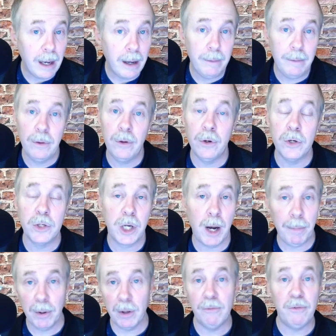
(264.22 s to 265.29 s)
there's a
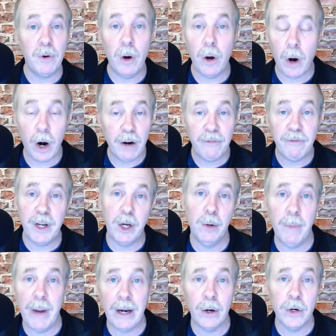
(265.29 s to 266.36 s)
couple of hard figure
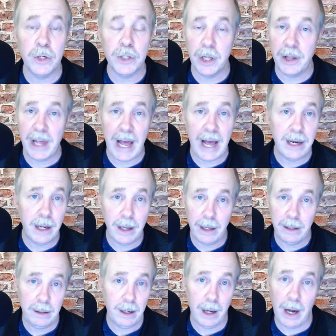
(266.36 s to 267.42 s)
makers that
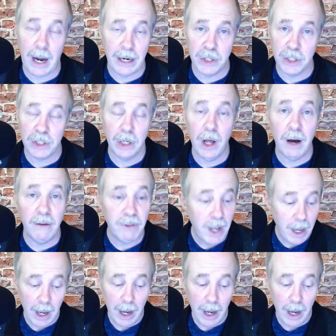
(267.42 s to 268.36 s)
I just love.